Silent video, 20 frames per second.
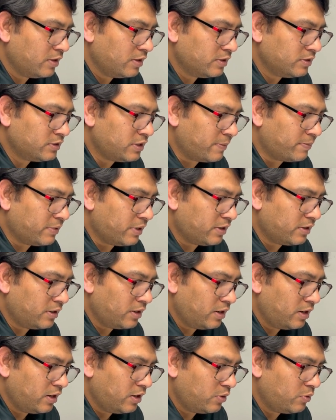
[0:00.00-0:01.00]
chapter
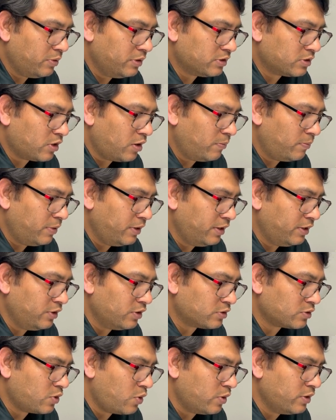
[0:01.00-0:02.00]
quiz complete, your
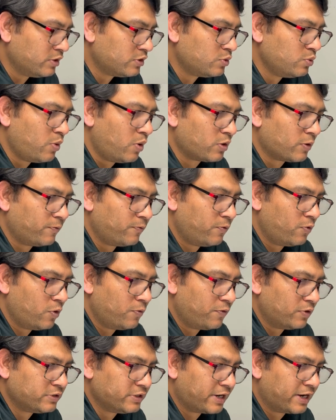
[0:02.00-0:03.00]
score is 2 out of 4
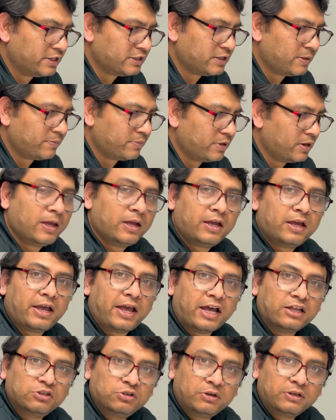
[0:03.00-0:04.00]
for second chapter.
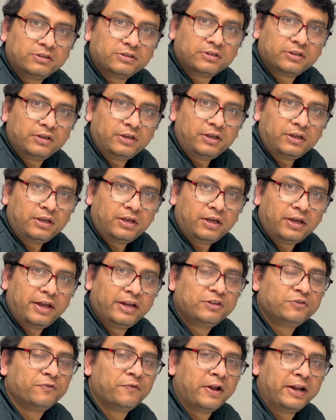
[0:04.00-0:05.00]
As you can see,
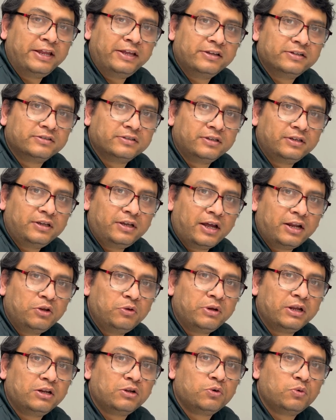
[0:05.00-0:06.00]
it's very easy and
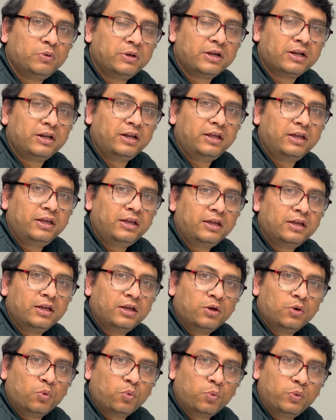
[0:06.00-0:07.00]
you can quickly
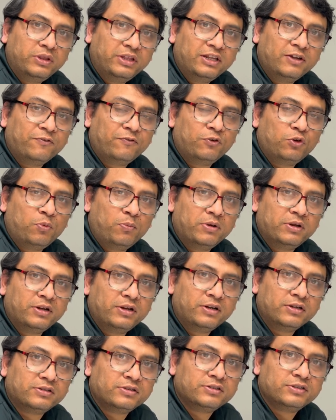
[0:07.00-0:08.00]
within a few
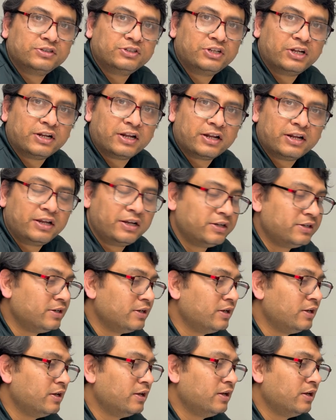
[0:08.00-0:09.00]
minutes generate
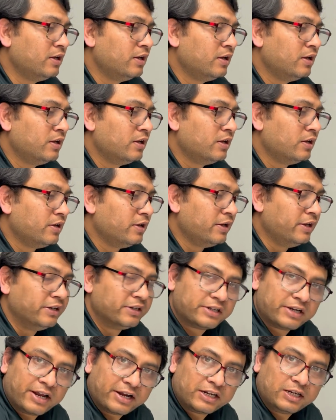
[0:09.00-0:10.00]

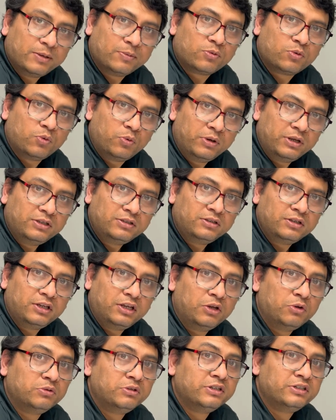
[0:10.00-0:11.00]
interactive quiz
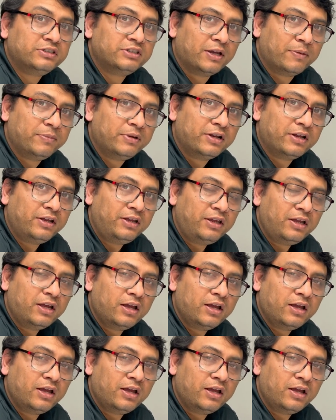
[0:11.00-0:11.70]
using Gemini